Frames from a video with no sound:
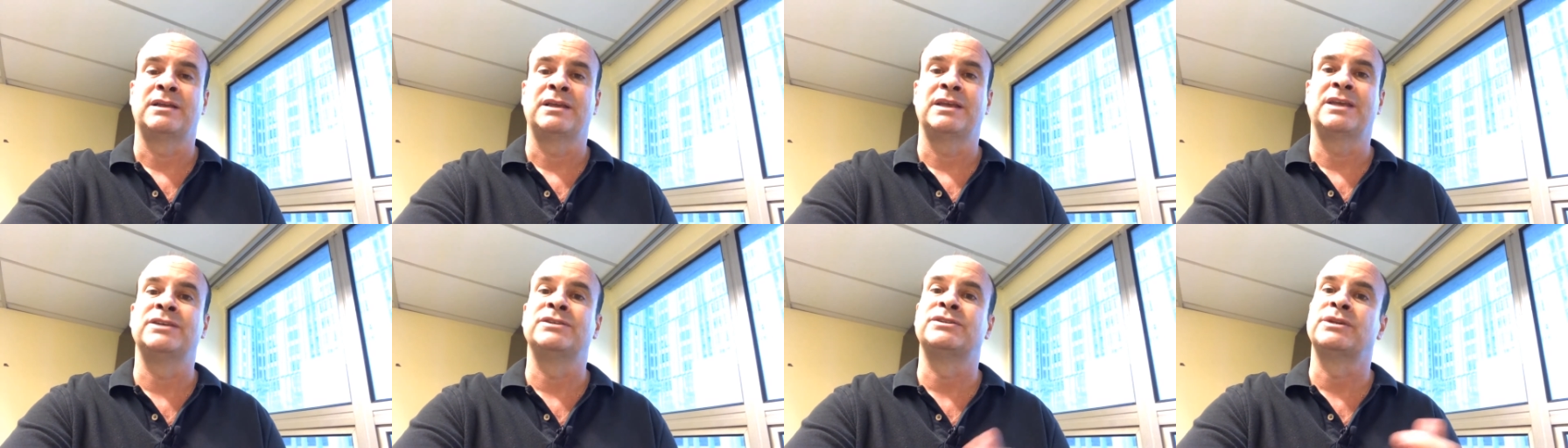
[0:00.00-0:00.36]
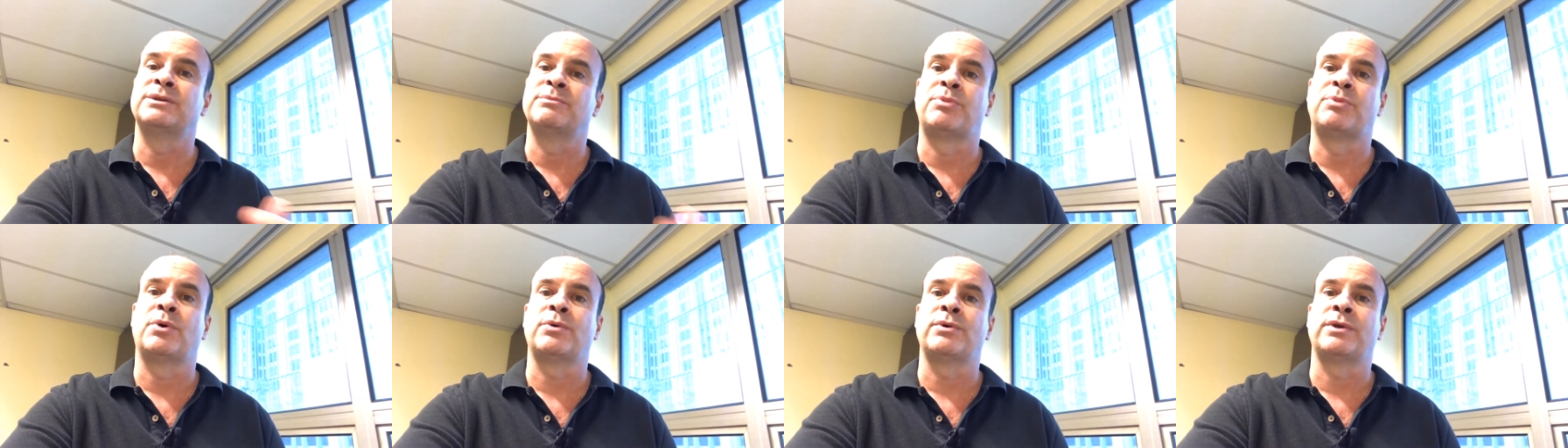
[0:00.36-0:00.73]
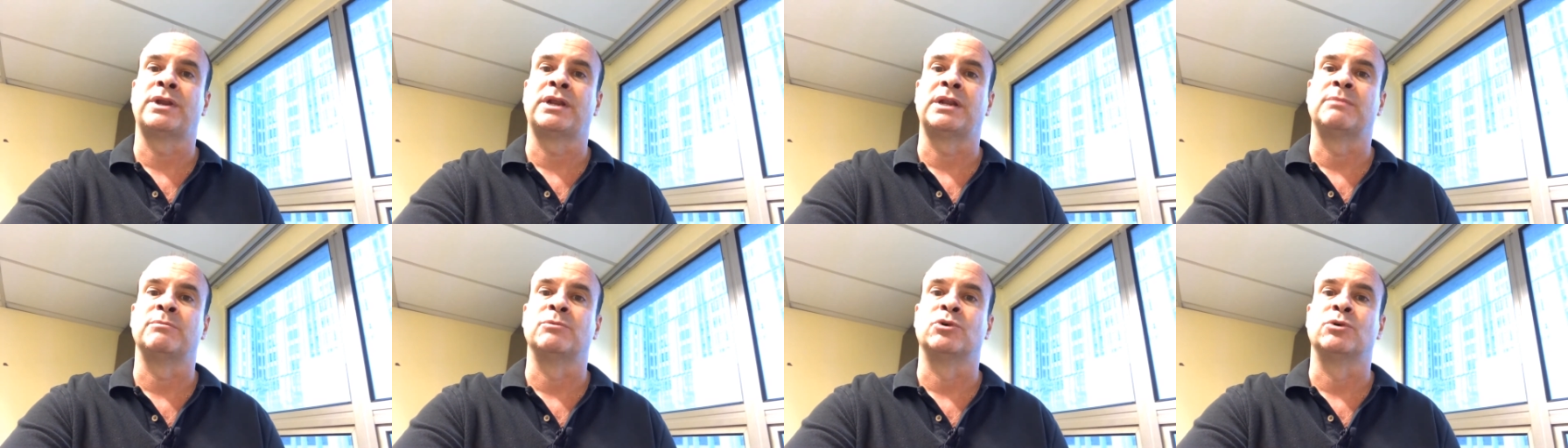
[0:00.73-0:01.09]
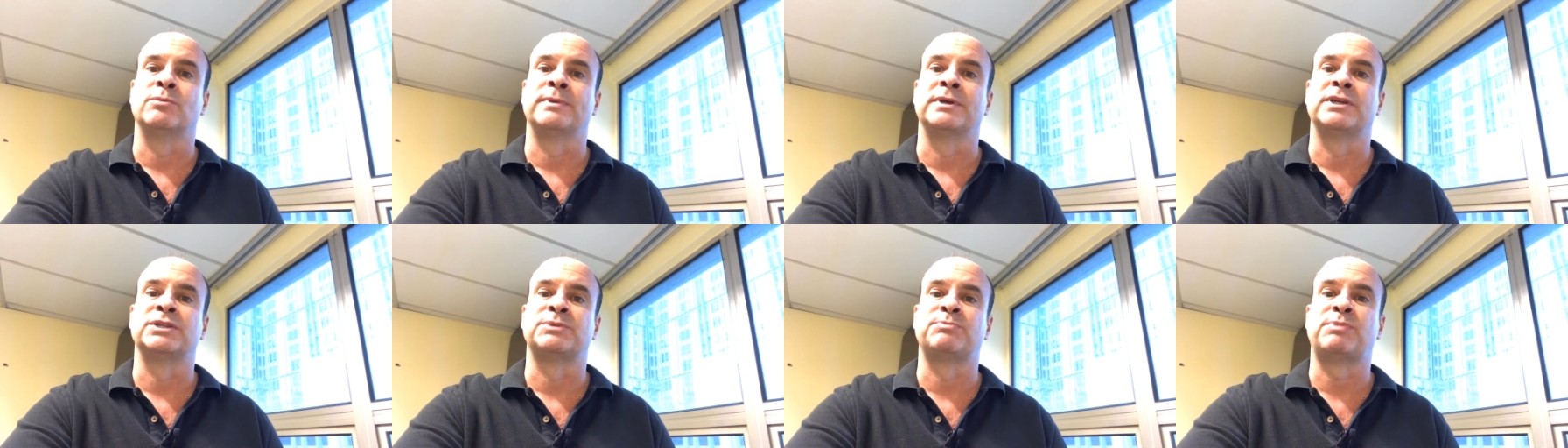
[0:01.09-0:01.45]
isn't important anymore
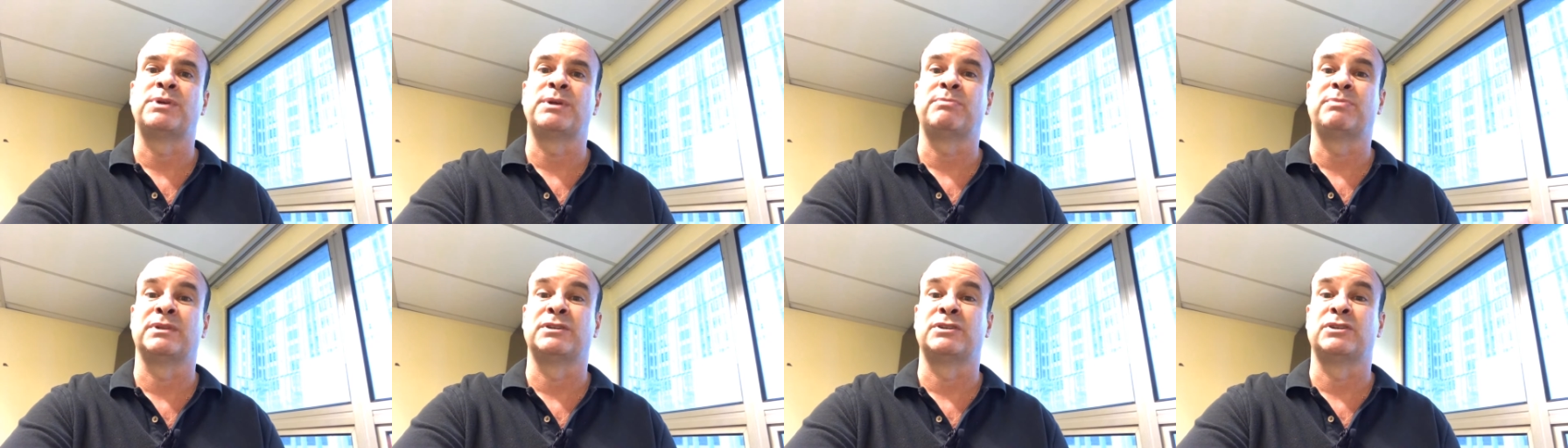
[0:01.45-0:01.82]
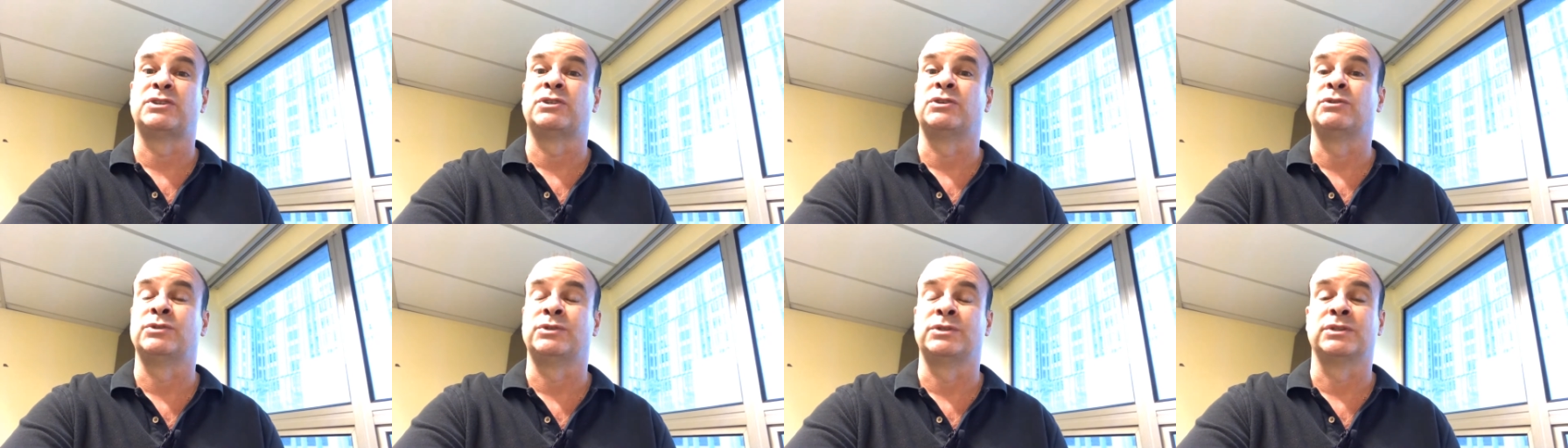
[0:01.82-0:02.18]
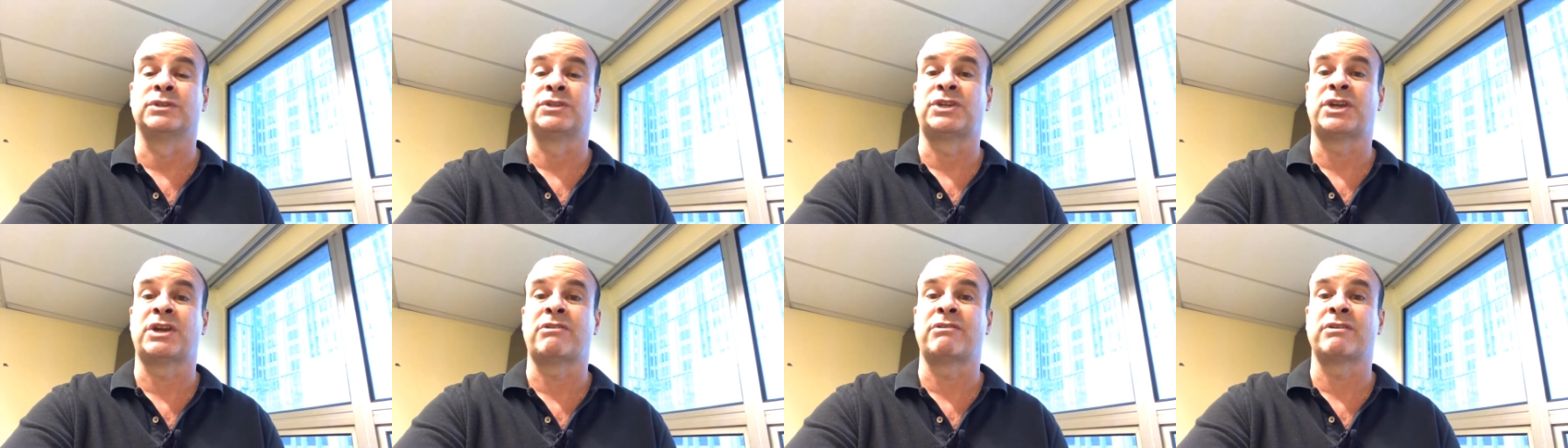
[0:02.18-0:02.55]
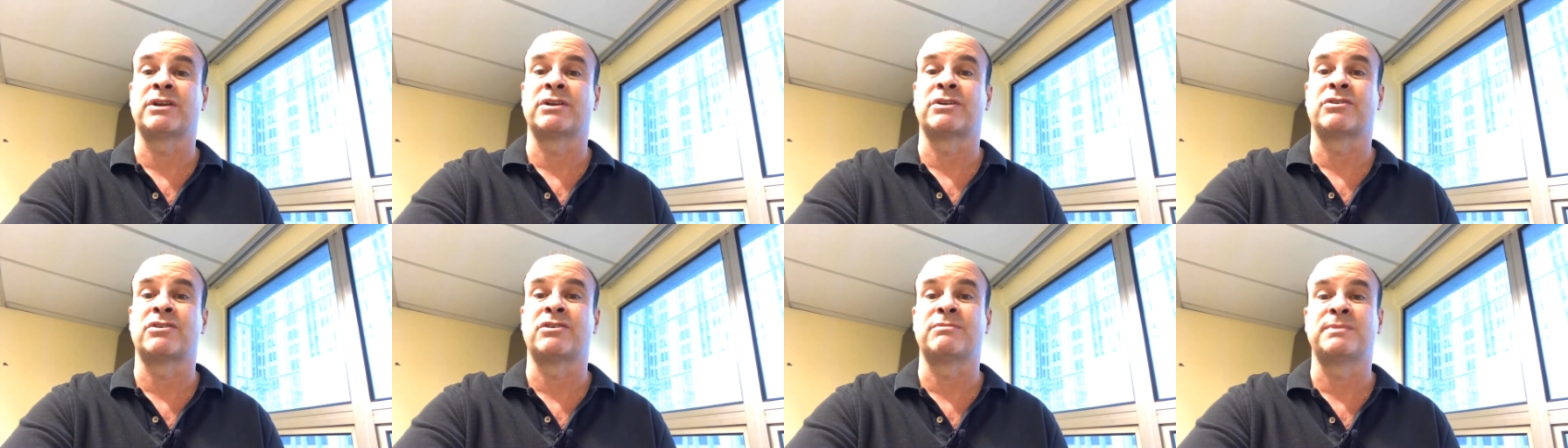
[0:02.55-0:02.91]
because people are just using the sharing
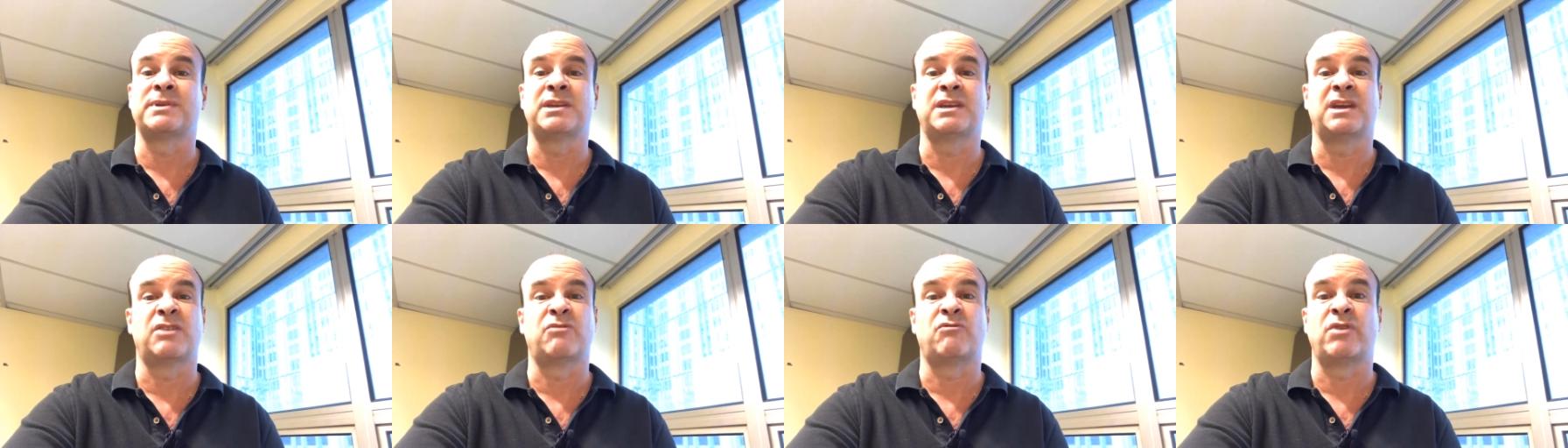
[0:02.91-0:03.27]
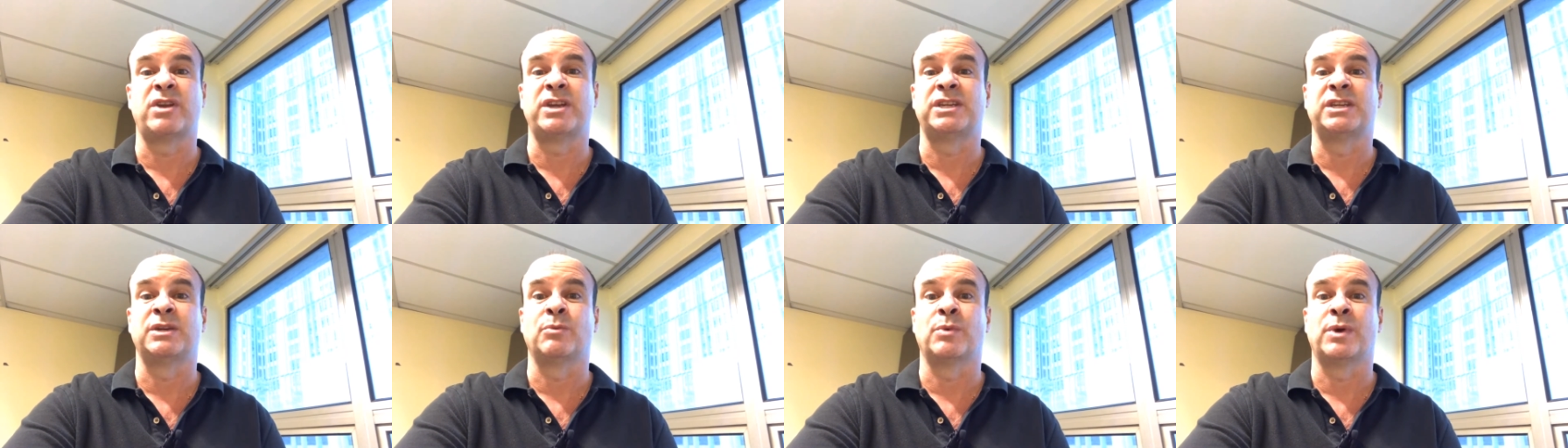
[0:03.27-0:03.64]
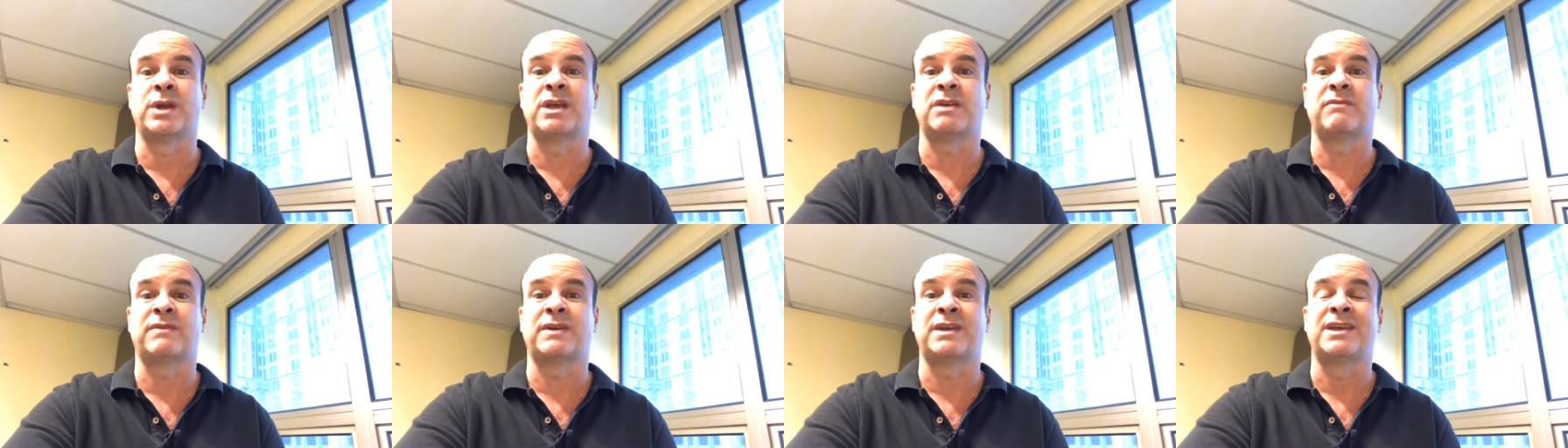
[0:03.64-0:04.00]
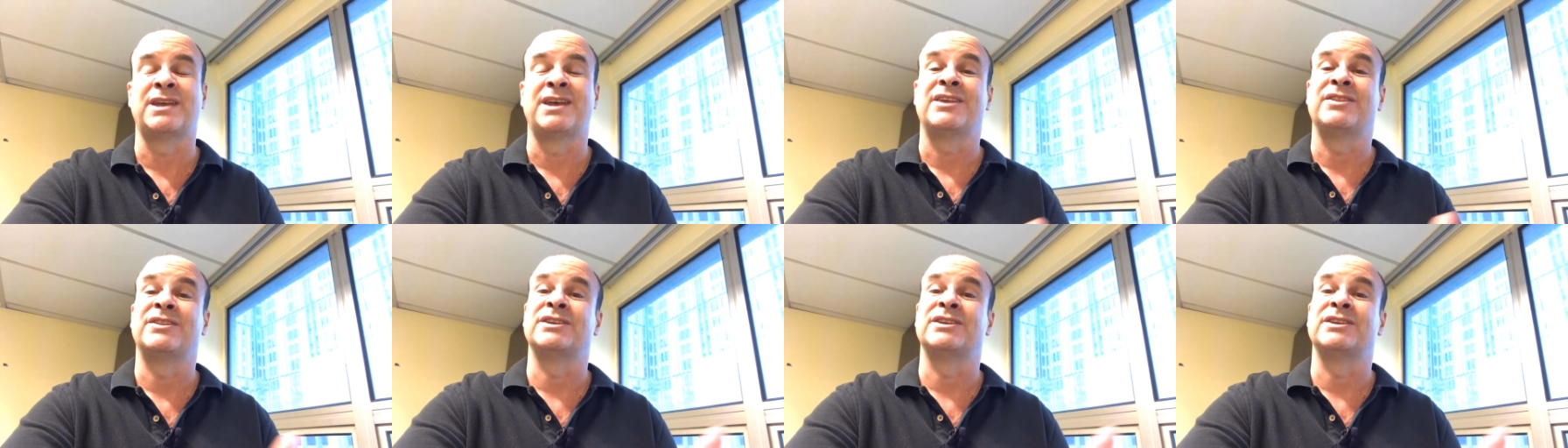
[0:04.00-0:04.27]
economy and renting whenever.